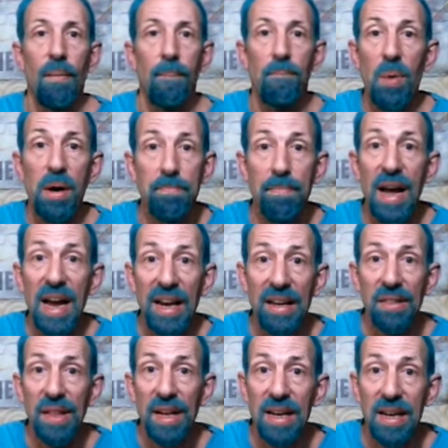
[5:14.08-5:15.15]
But back
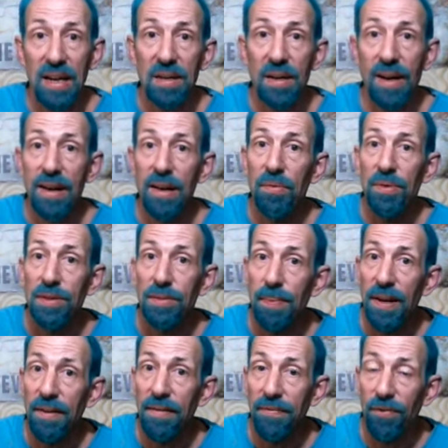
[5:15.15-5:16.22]
then, it was
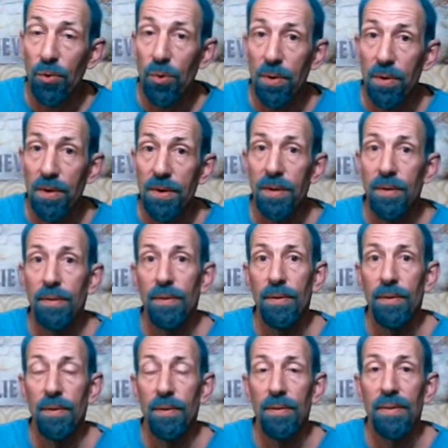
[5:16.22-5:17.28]
before
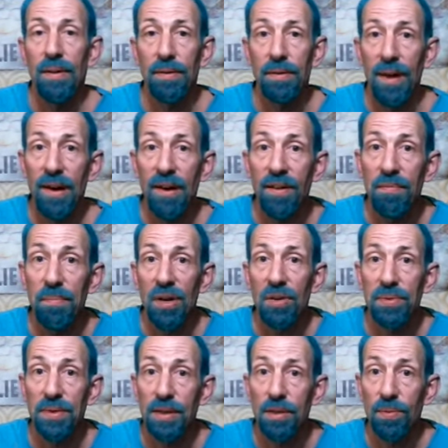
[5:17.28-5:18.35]
the law of
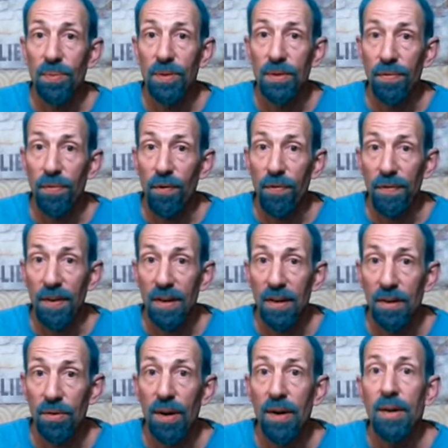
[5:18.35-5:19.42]
Moses was
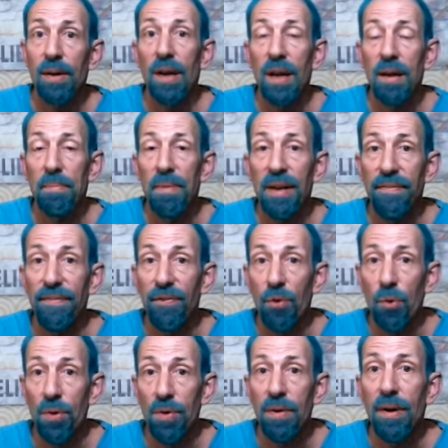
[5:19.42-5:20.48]
fulfilled and
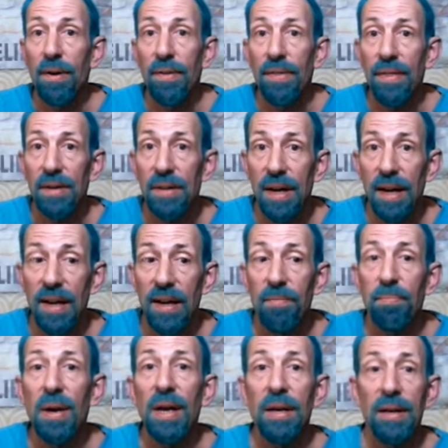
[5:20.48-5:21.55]
before the day of
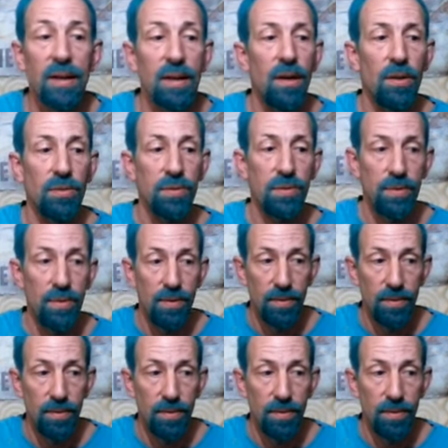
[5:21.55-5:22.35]
Pentecost.